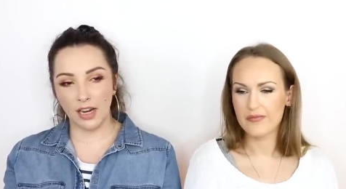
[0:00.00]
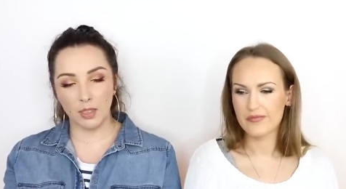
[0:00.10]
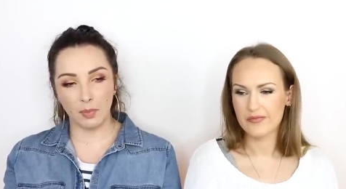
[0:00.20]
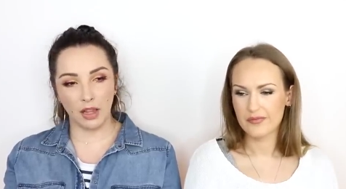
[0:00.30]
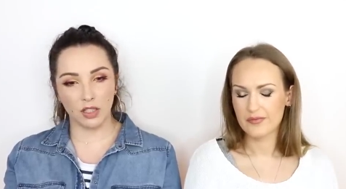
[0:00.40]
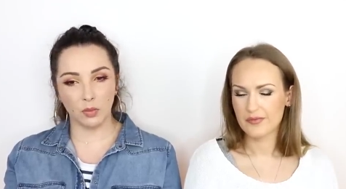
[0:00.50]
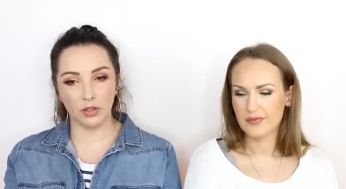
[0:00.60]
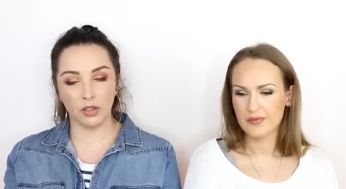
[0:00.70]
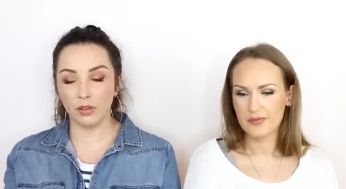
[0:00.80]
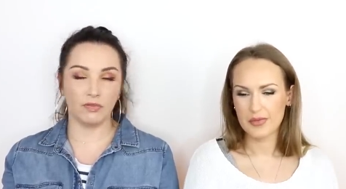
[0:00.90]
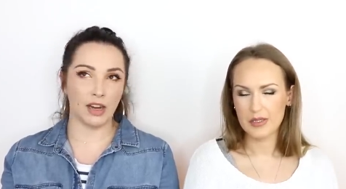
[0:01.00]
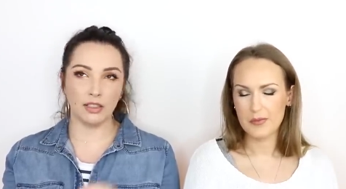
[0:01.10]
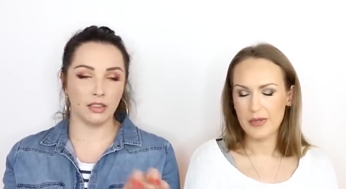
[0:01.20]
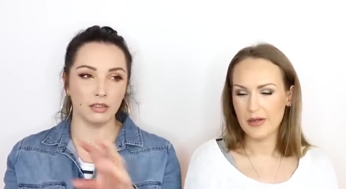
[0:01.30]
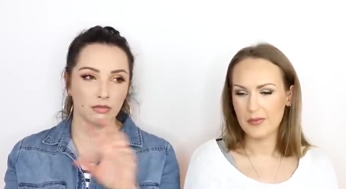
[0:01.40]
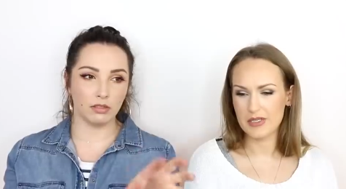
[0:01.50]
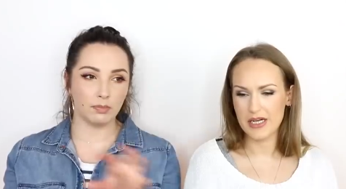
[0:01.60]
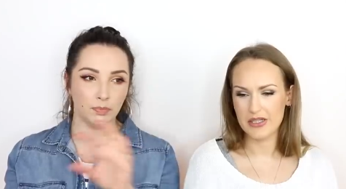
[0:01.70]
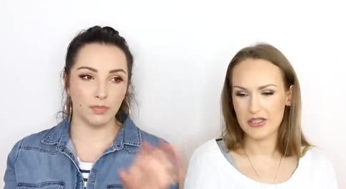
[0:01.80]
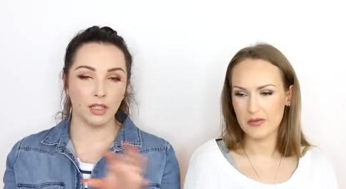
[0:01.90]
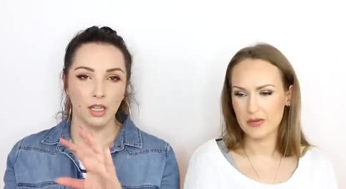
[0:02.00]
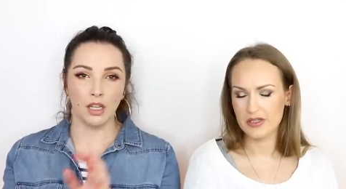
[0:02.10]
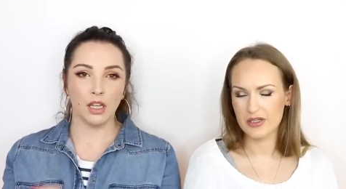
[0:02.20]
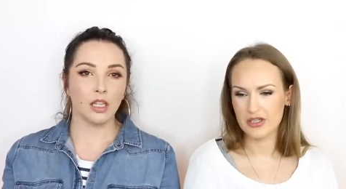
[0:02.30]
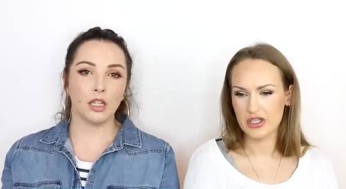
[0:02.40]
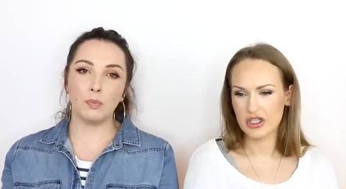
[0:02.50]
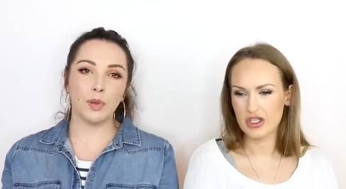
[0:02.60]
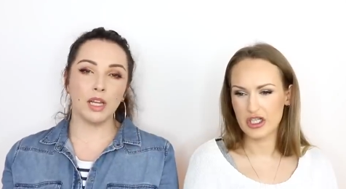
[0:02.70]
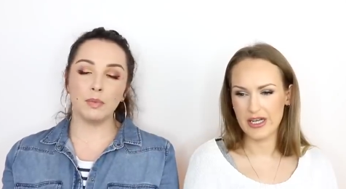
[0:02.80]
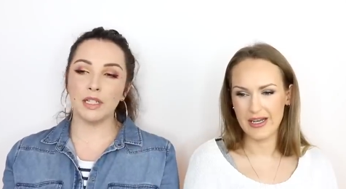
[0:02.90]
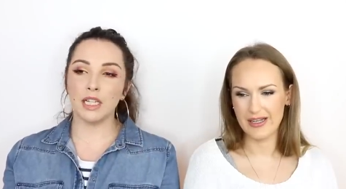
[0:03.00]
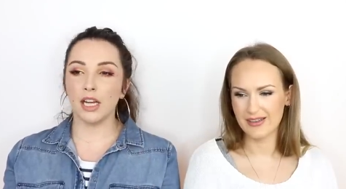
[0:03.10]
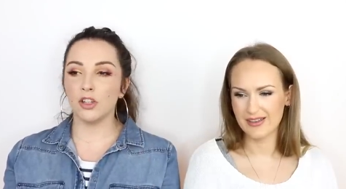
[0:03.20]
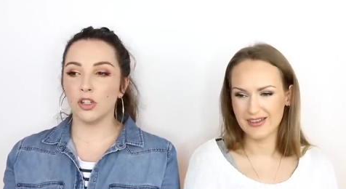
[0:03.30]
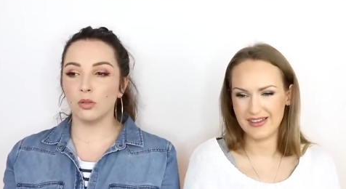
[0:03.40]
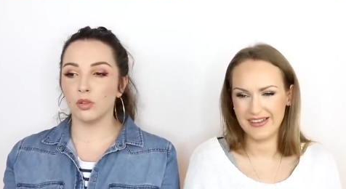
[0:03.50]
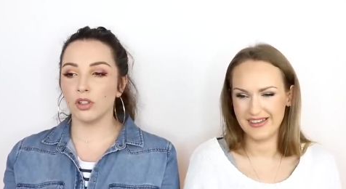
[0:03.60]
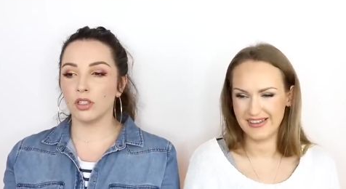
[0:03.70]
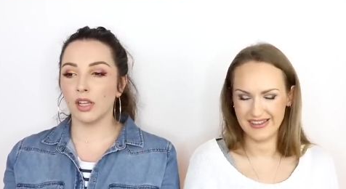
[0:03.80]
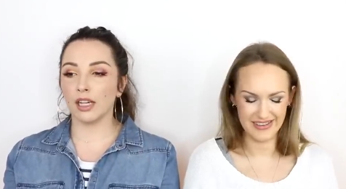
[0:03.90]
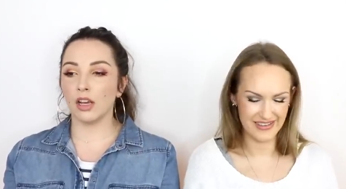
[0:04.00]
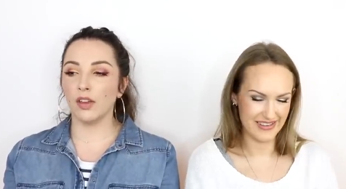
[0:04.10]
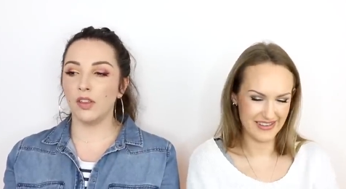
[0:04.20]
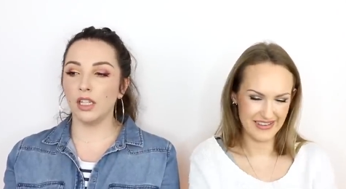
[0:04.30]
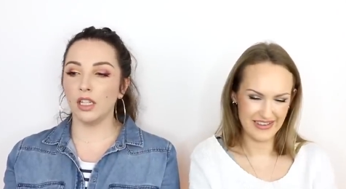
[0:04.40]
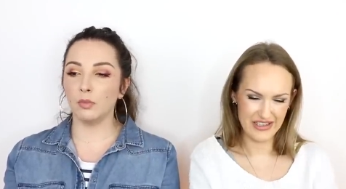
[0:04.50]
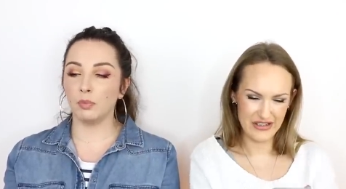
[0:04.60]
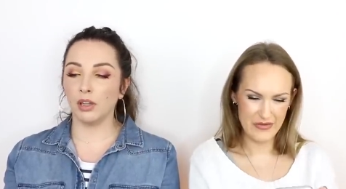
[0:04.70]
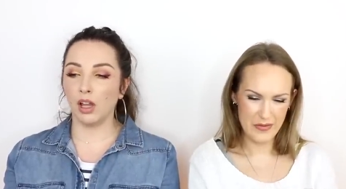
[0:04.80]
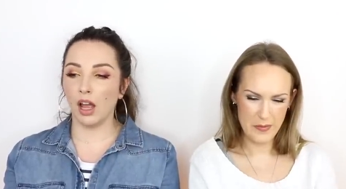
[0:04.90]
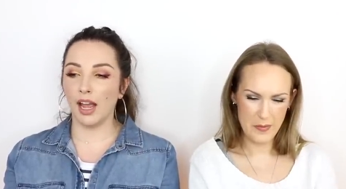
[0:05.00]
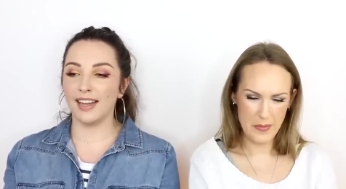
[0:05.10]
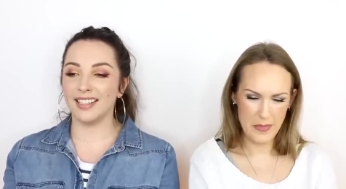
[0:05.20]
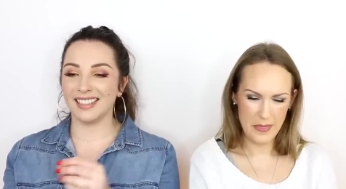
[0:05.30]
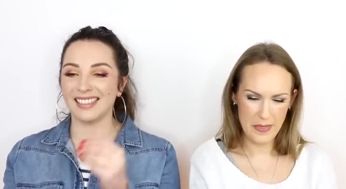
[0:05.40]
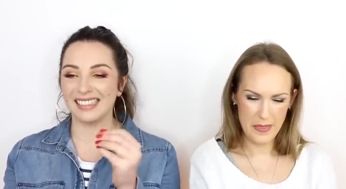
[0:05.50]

Speaker 1: face palettes with... face pigmentation was pigmentation was, like, I think it applied...